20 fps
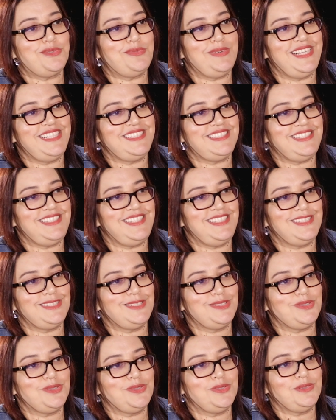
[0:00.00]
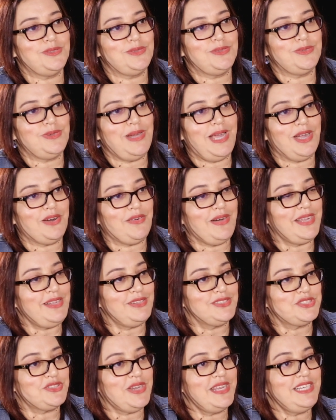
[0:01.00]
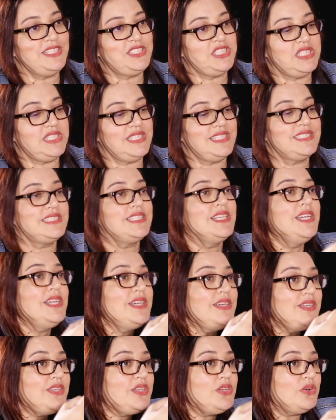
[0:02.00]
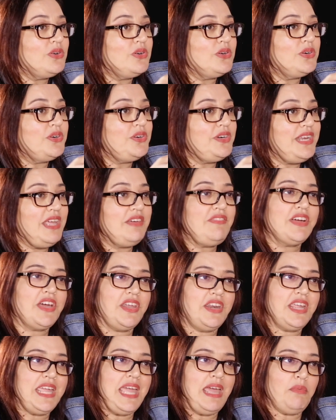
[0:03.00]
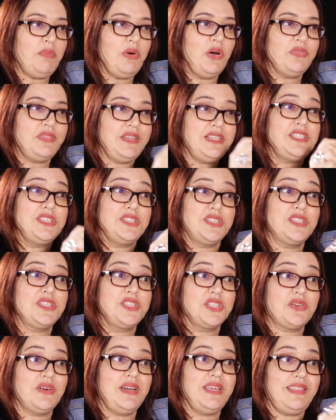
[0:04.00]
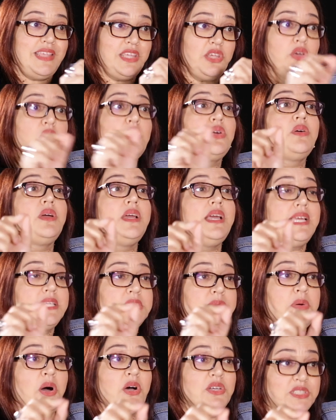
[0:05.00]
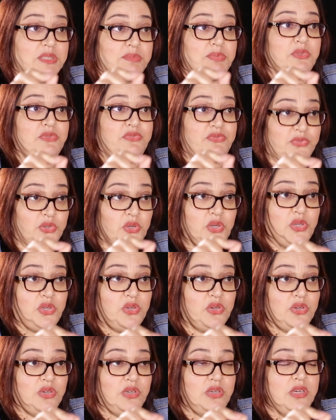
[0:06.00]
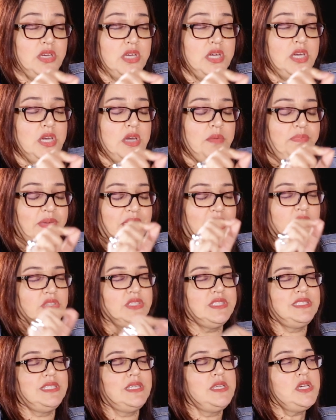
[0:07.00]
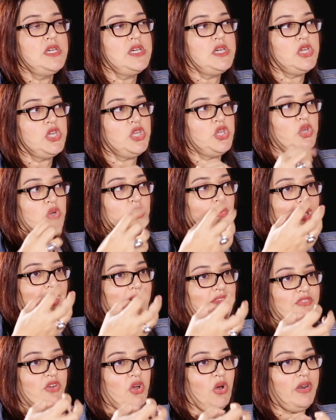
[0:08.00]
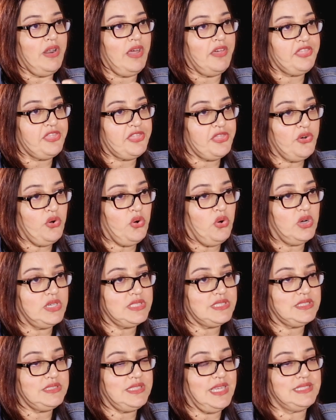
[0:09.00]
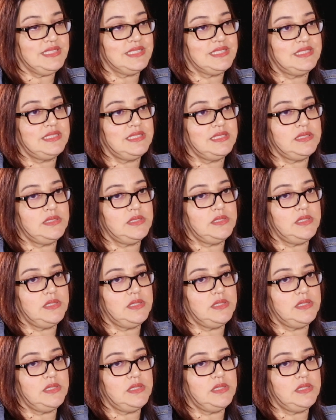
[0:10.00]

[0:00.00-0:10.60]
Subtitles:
your reason is or how great your strategy is, you're never going to get wealthy to the degree that you is possible for you, because you have got a thought that's